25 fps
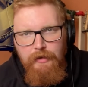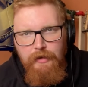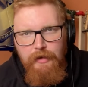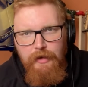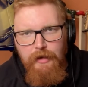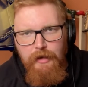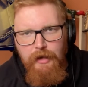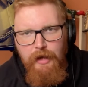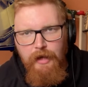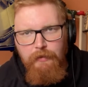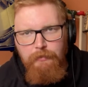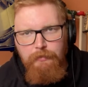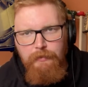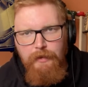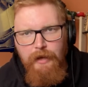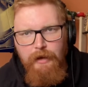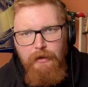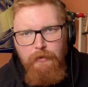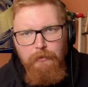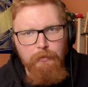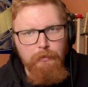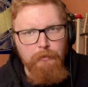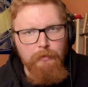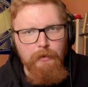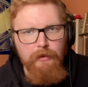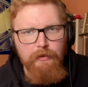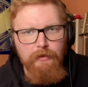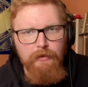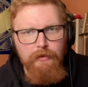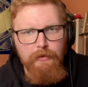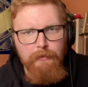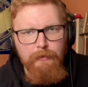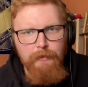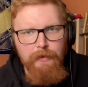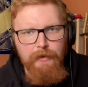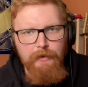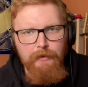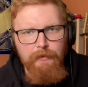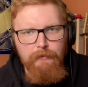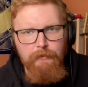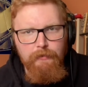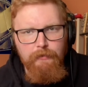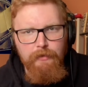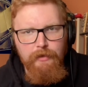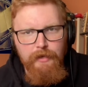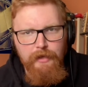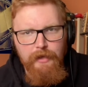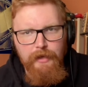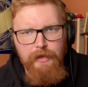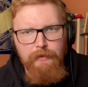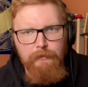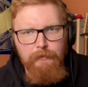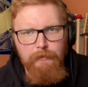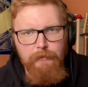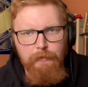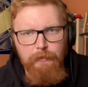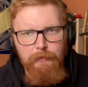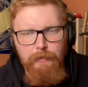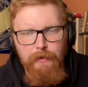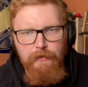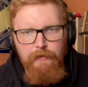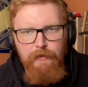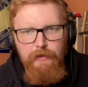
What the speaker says: helped out a little bit. We get a bit of a